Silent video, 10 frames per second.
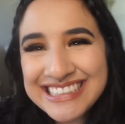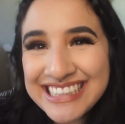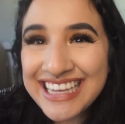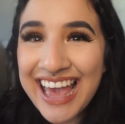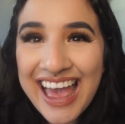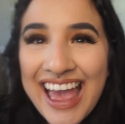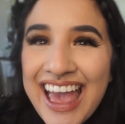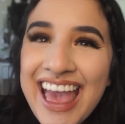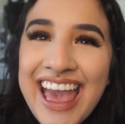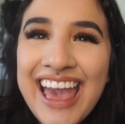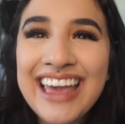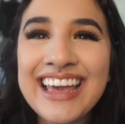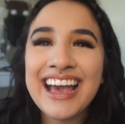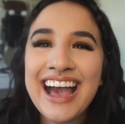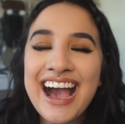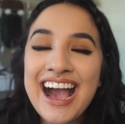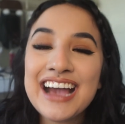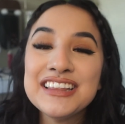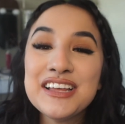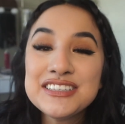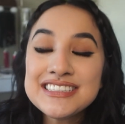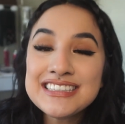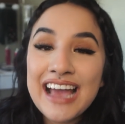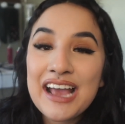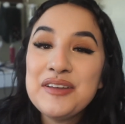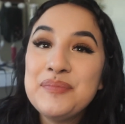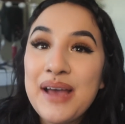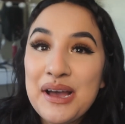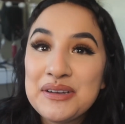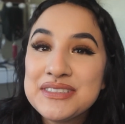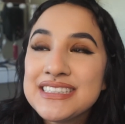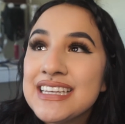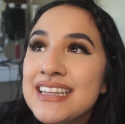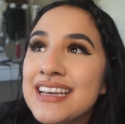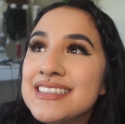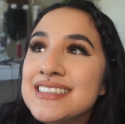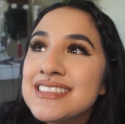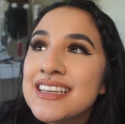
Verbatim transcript: Yay! I lost nine pounds and that's